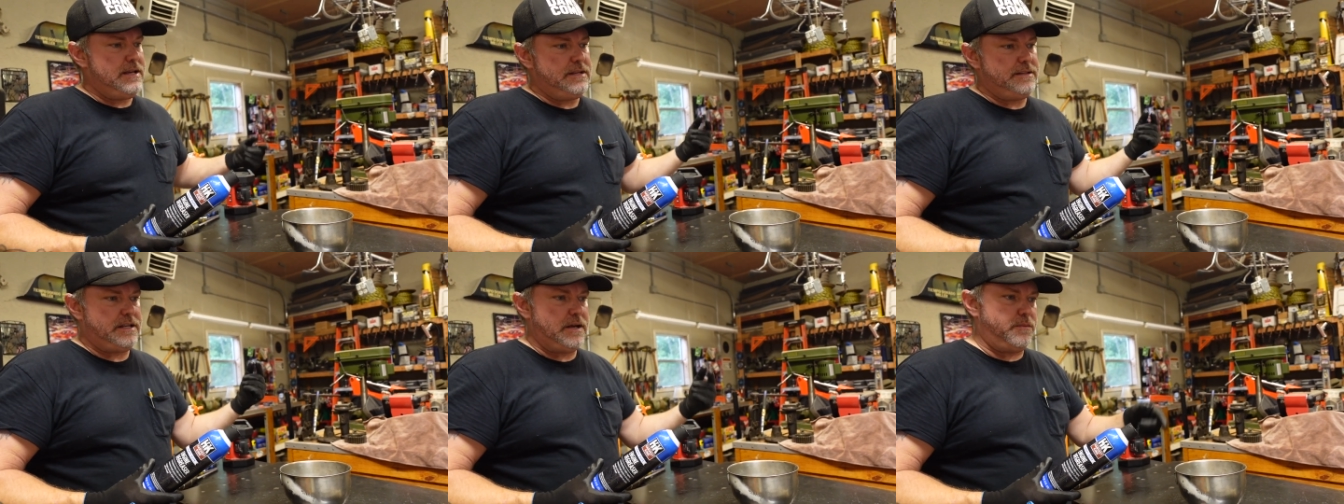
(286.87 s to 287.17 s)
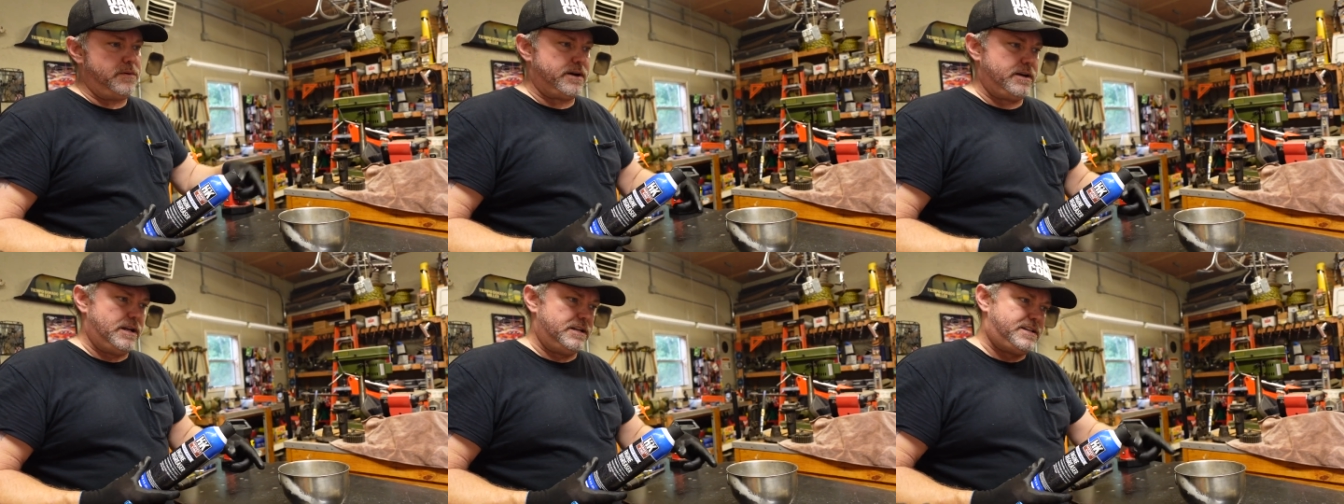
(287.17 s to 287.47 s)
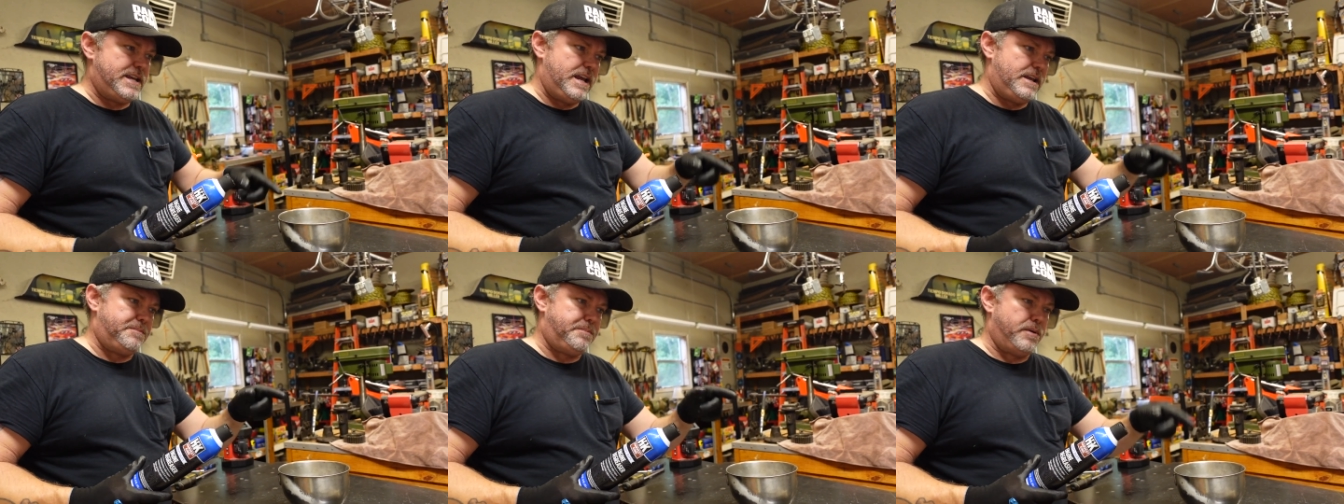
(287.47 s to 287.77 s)
then we're gonna
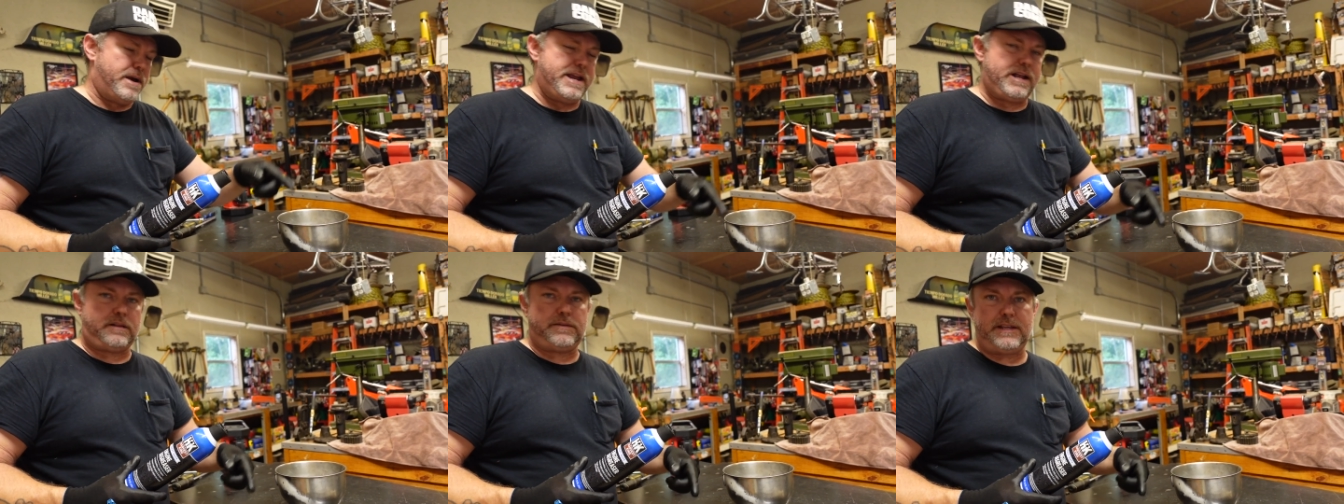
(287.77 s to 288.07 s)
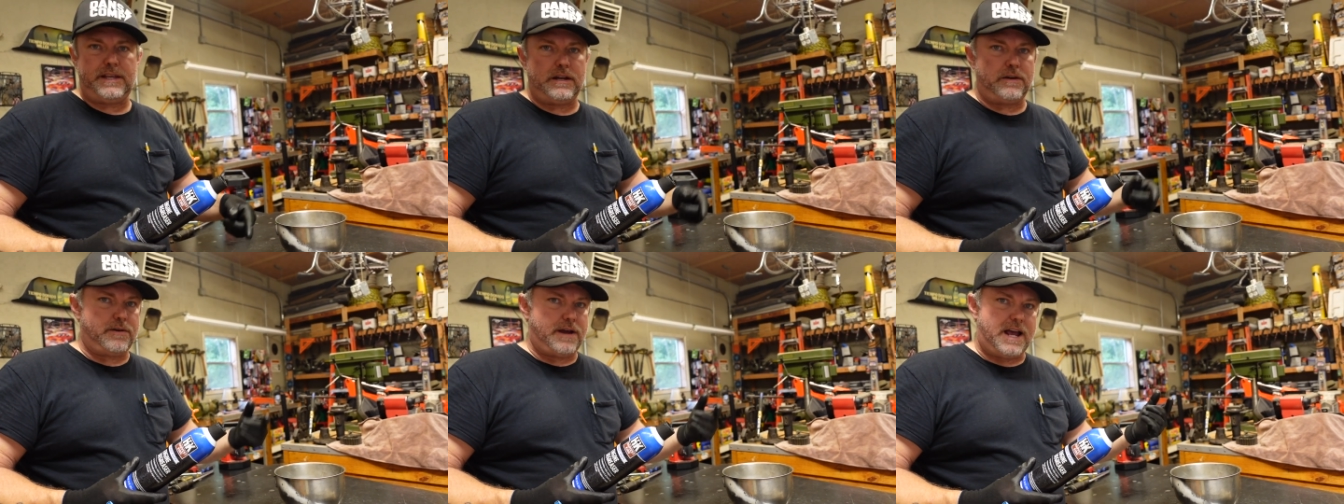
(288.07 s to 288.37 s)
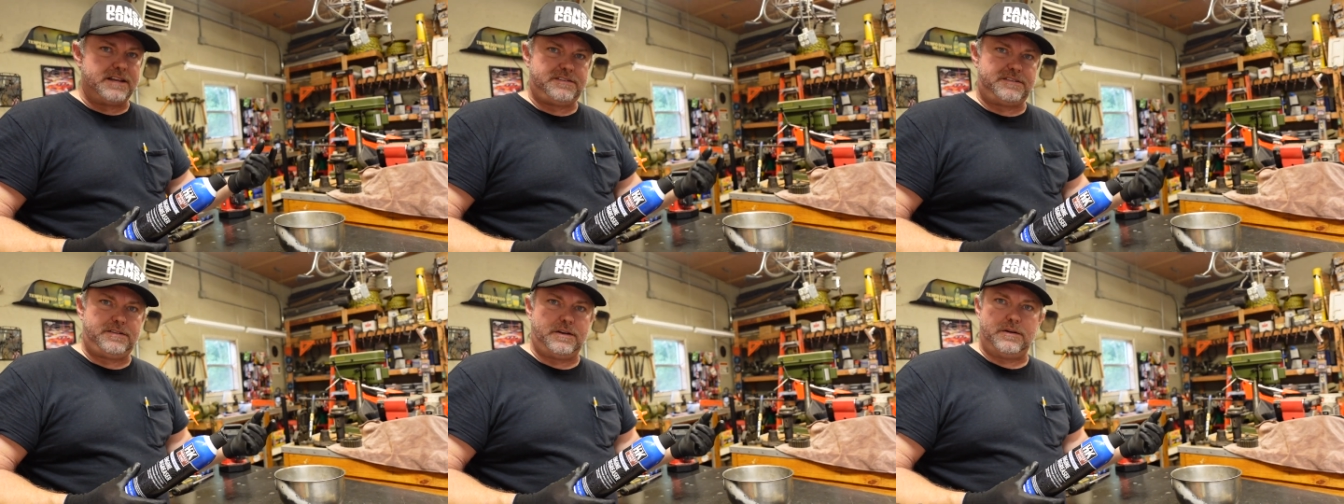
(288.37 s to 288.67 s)
take brake cleaner
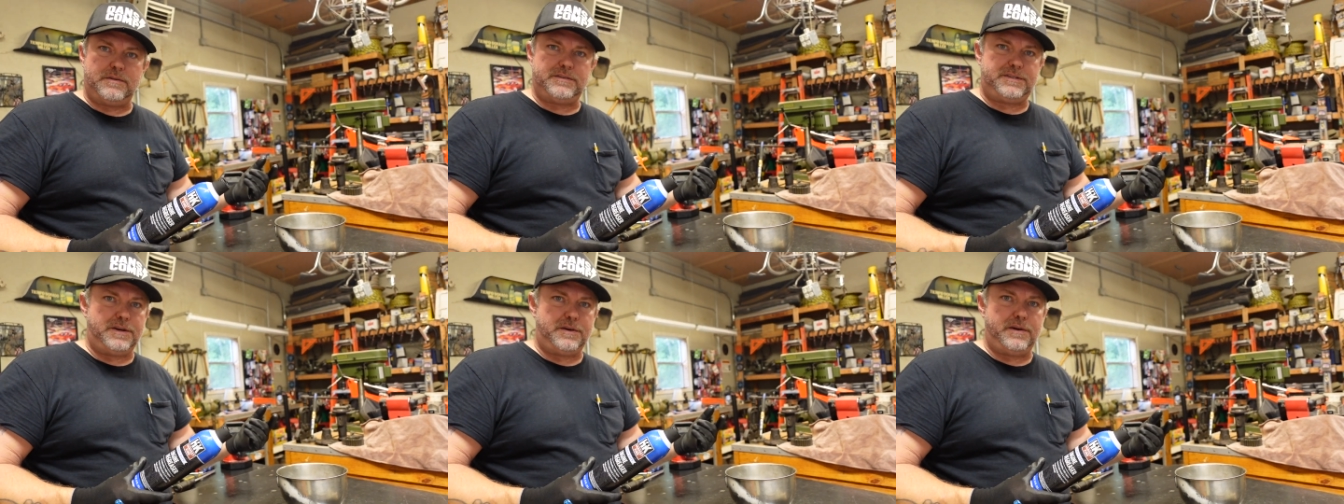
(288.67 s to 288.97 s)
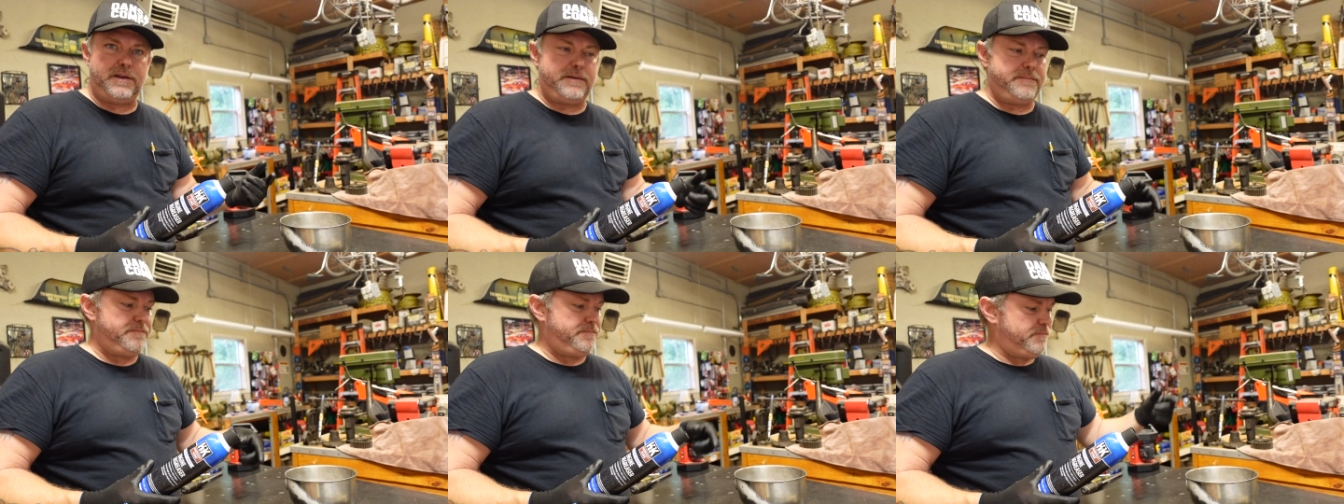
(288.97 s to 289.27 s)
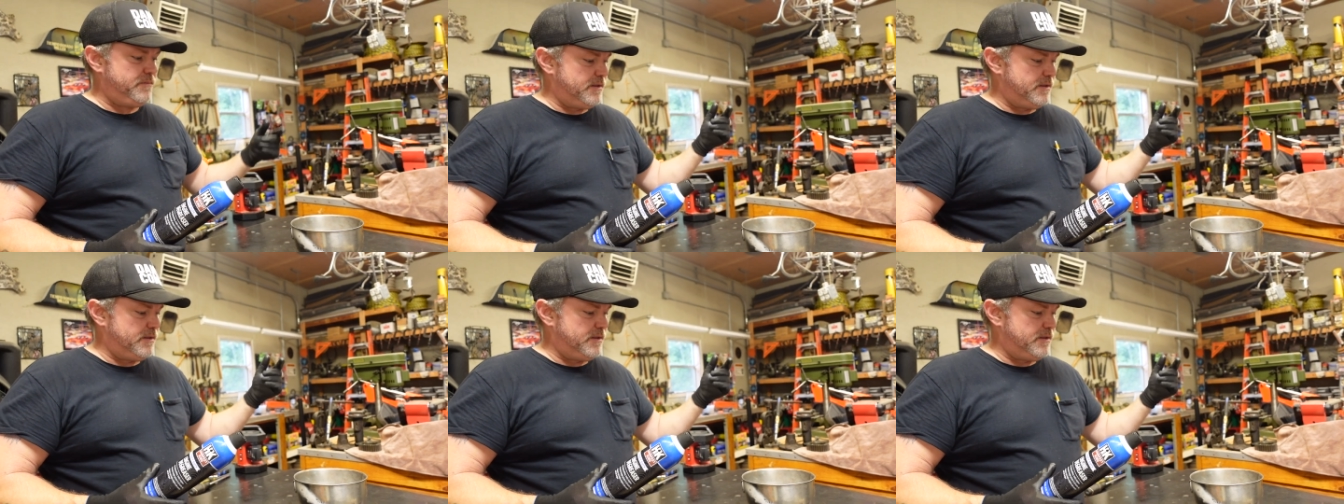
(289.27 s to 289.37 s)
acetone to it,